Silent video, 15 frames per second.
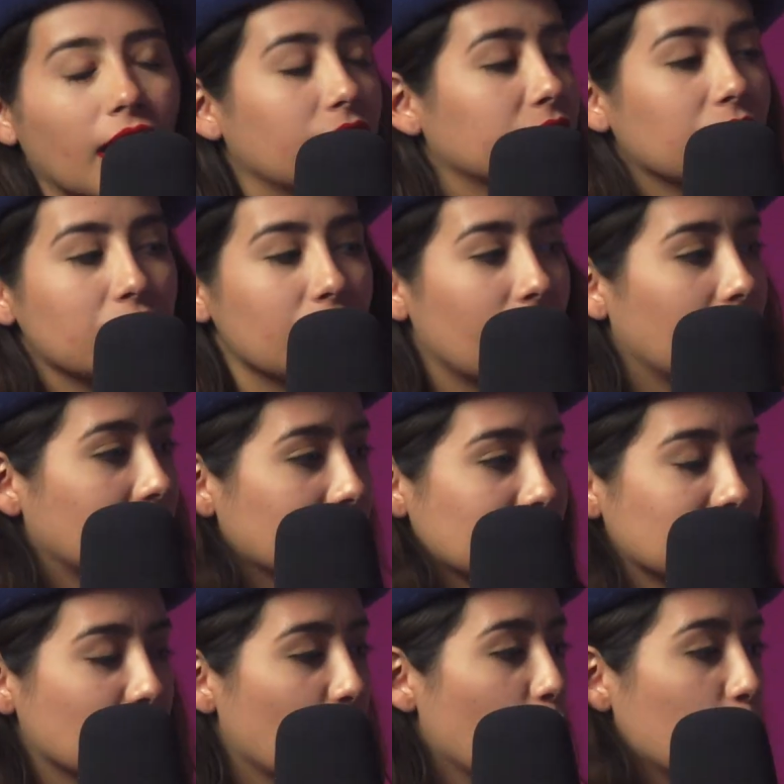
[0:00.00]
love that.
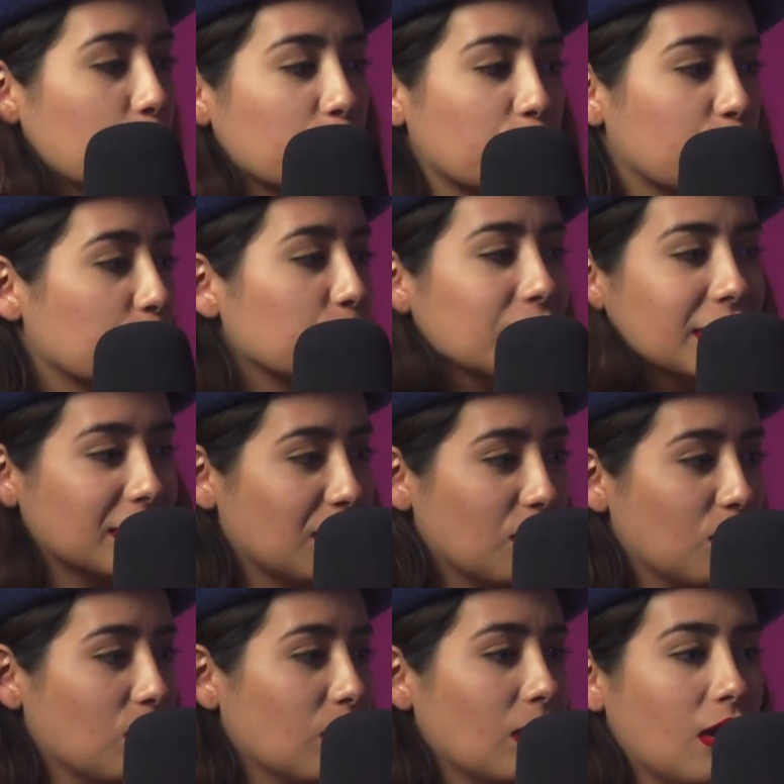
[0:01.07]
So before we
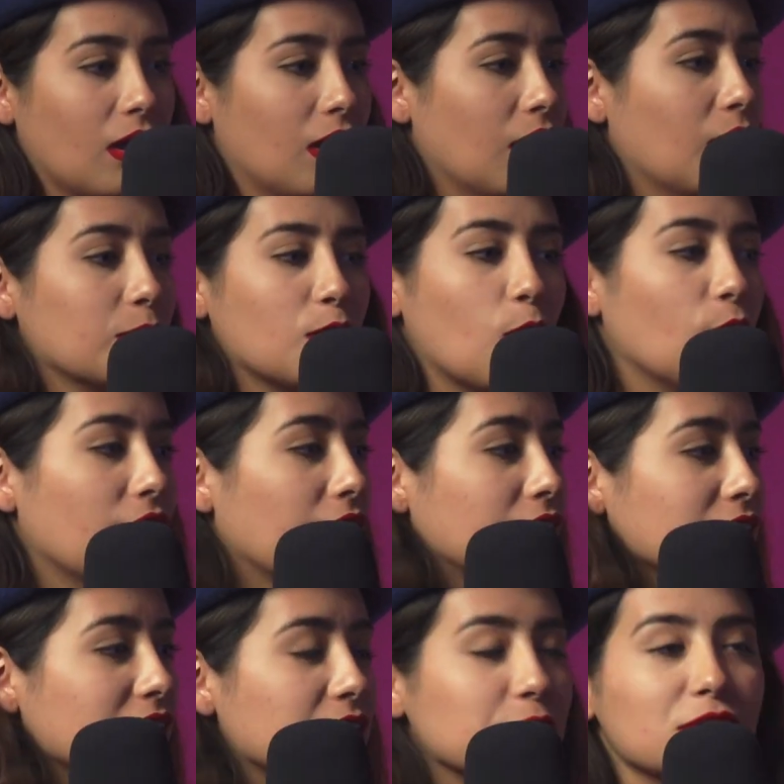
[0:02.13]
go ahead
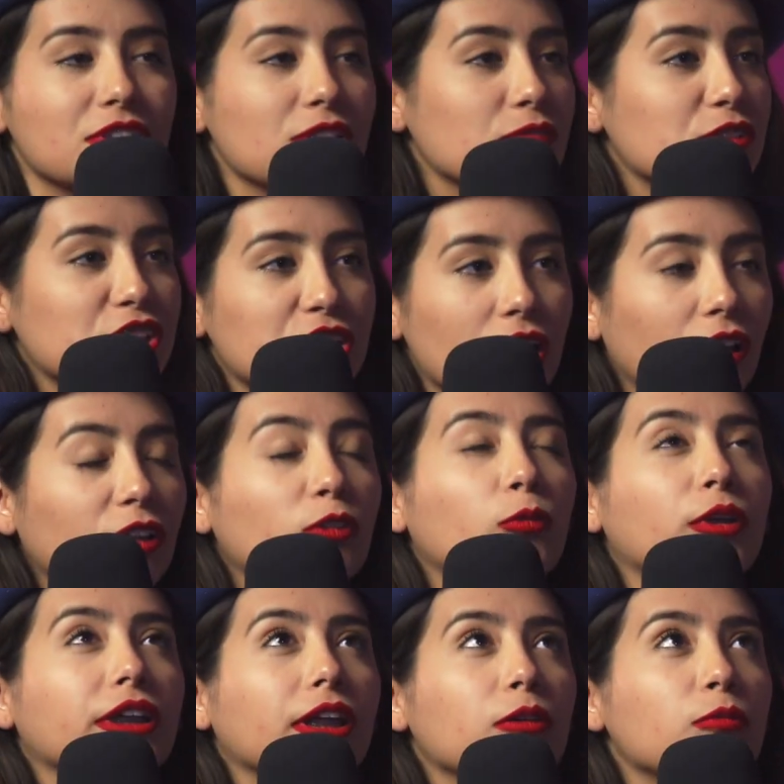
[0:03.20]
and give yourself a shout out.
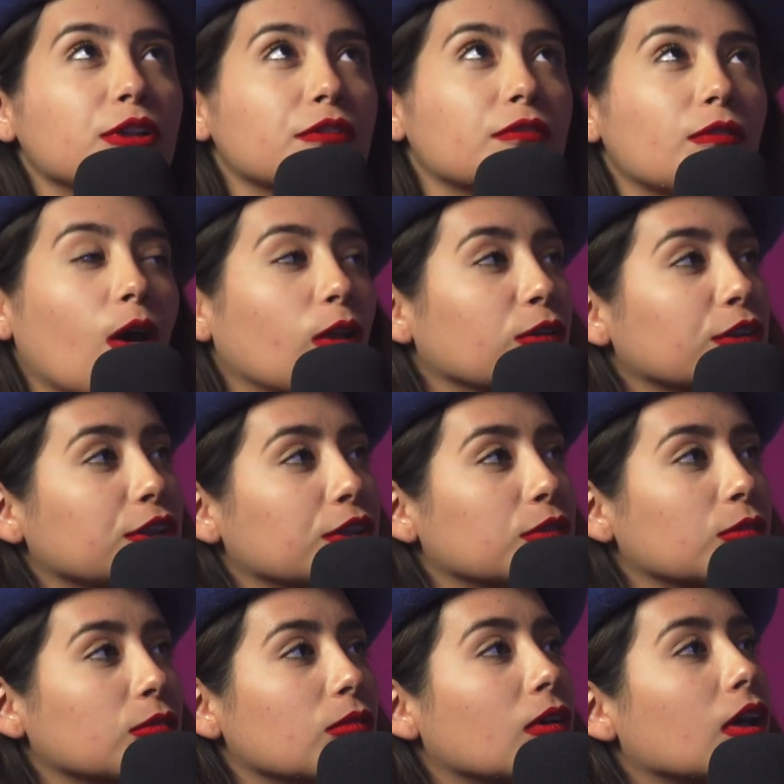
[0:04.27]
Where can we follow
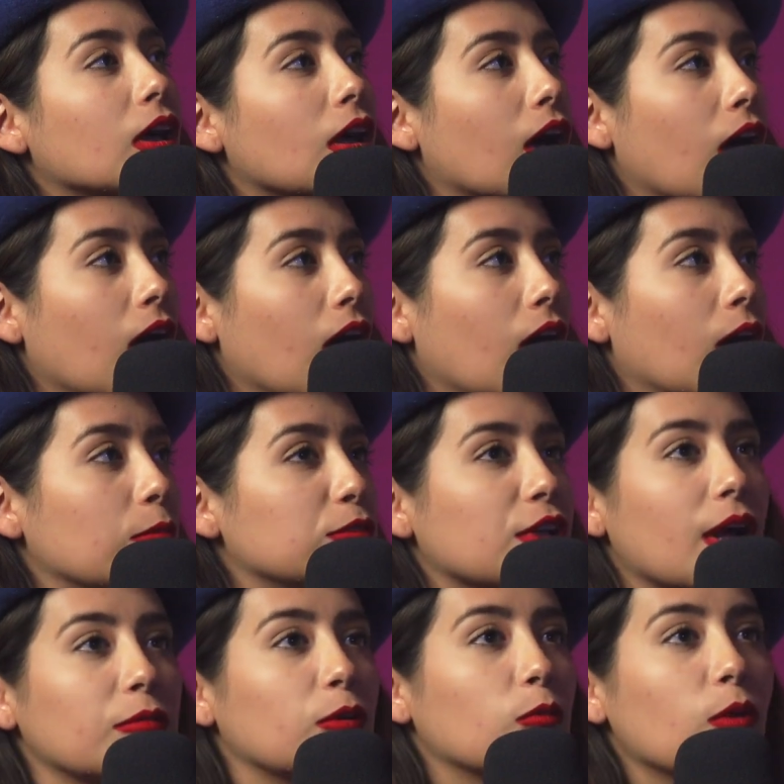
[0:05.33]
you? Do you
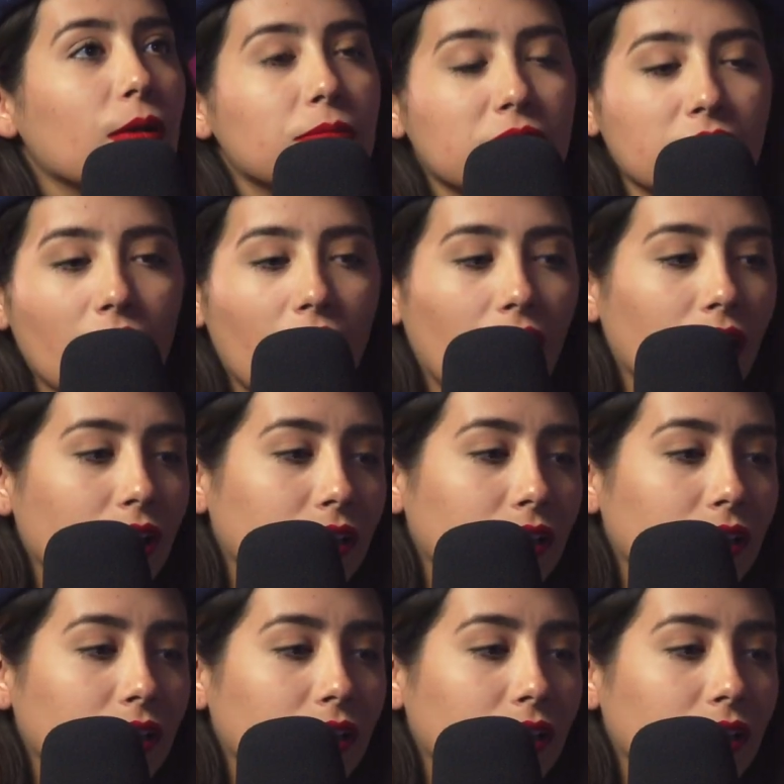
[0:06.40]
have a website,